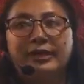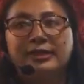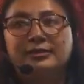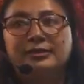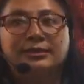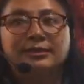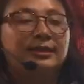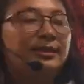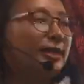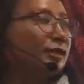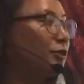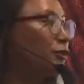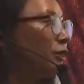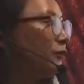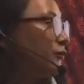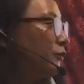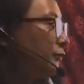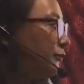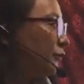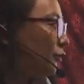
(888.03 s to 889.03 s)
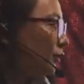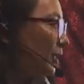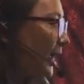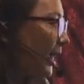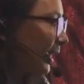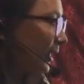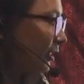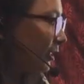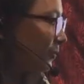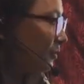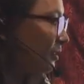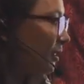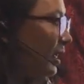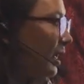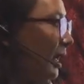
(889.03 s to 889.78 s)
the selection of the food items.